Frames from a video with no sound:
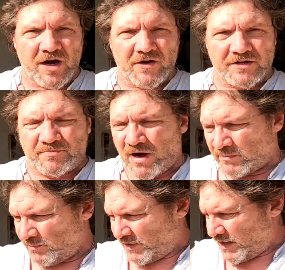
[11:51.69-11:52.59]
are it's
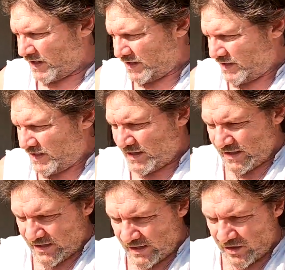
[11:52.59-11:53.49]
probably
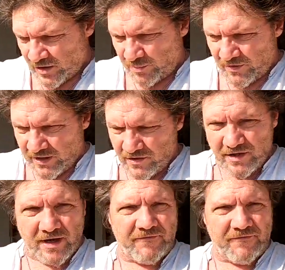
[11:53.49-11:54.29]
in there pretty good.